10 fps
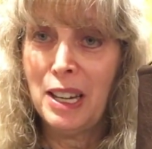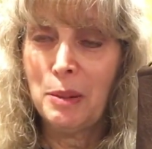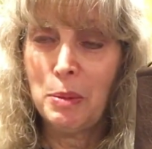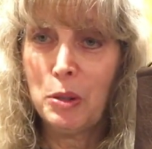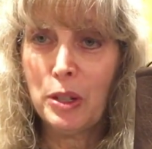
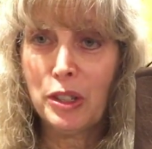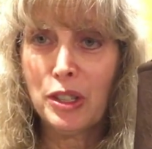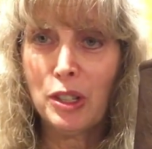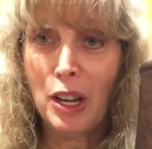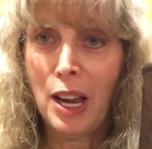because
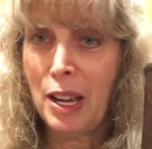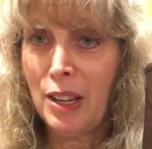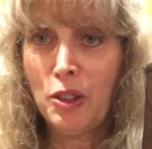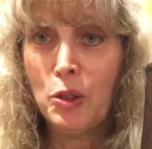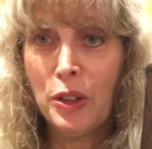
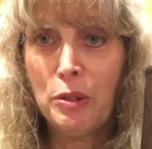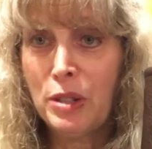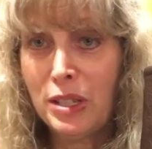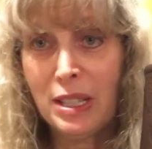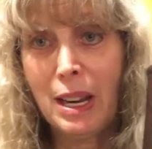you're the
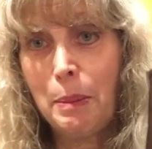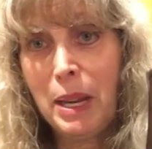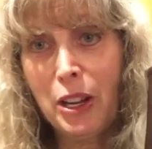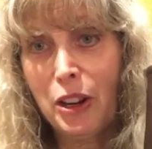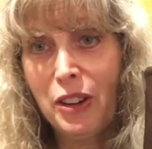reason I'm
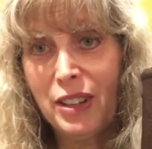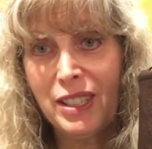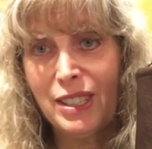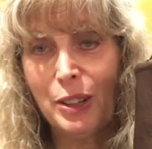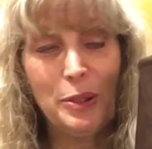here.
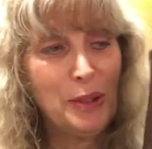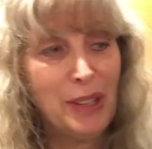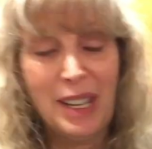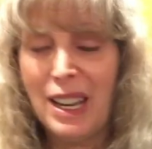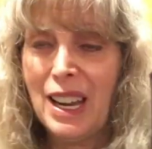So
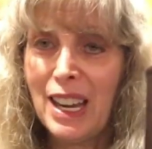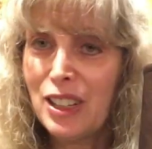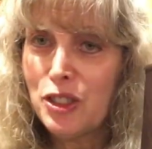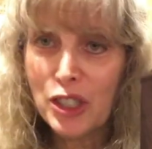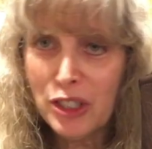I
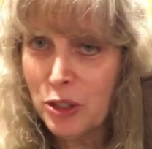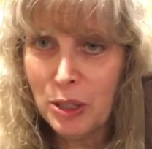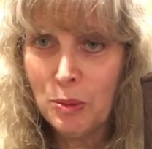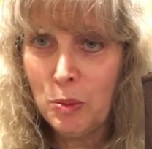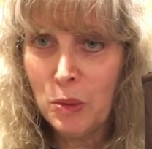just
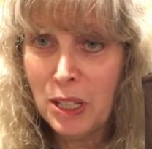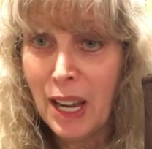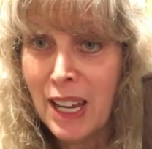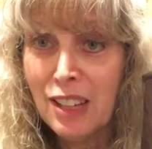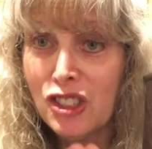couldn't,
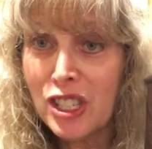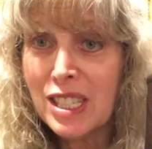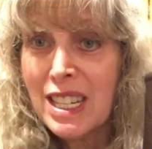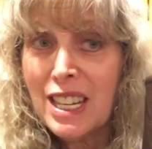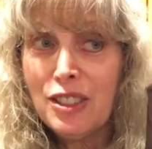I just
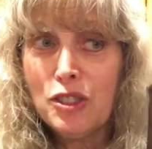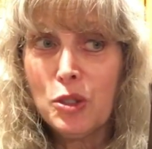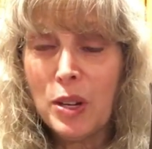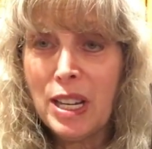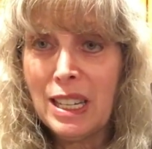can't
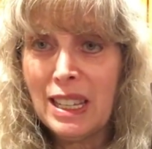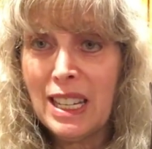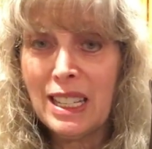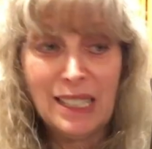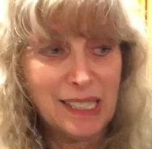enjoy anything
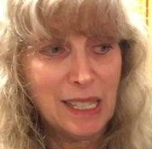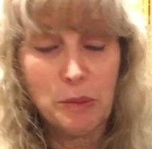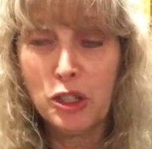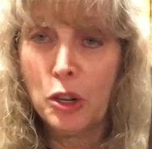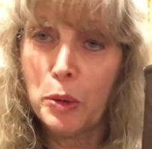unless I'm
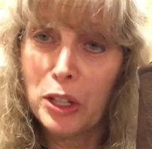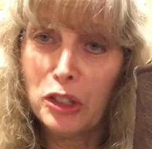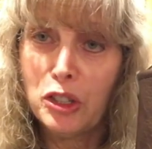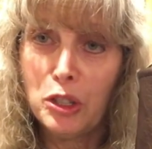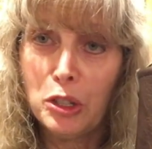showing it
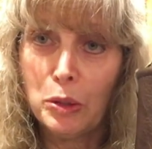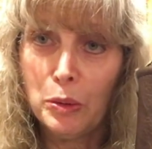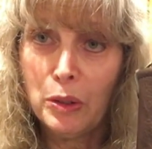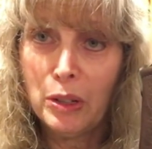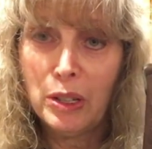to you,
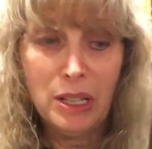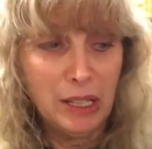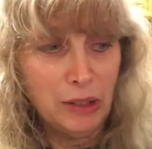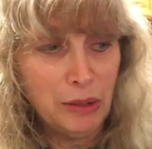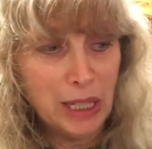
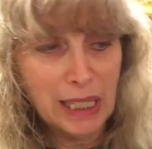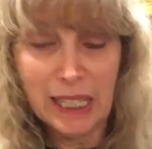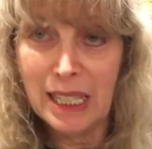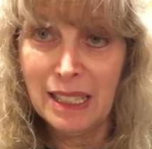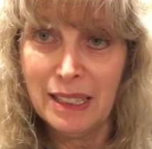really.